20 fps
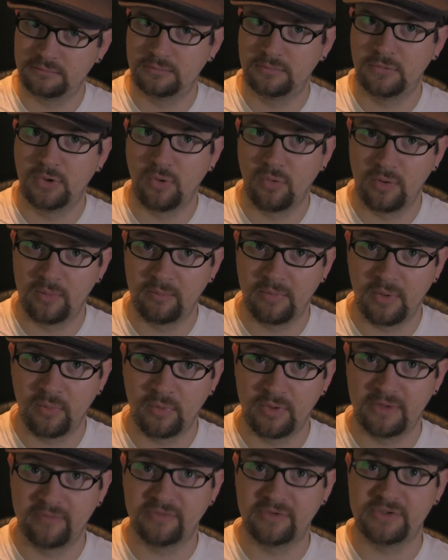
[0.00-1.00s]
going by
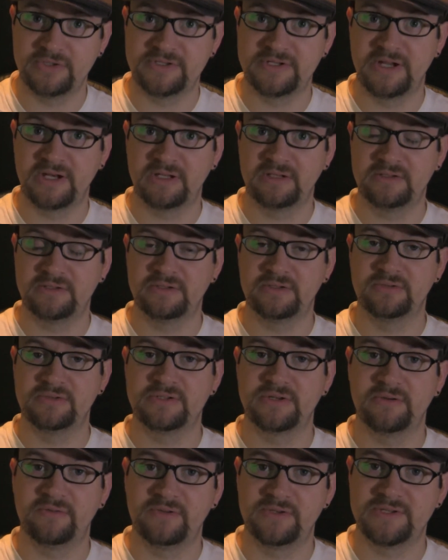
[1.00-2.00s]
whatever you set it to.
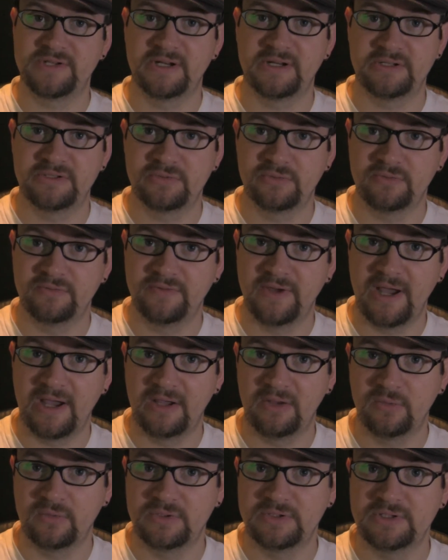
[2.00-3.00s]
So if you set it to
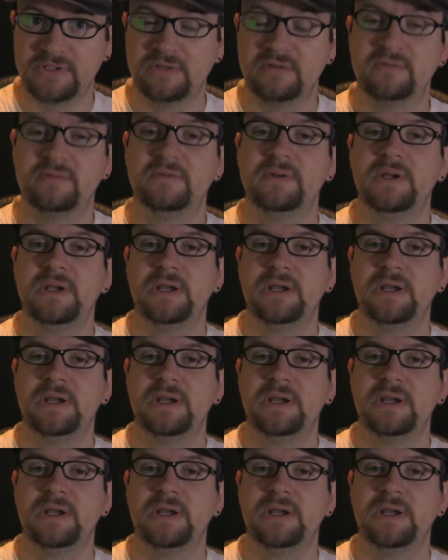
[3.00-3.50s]
evaluative,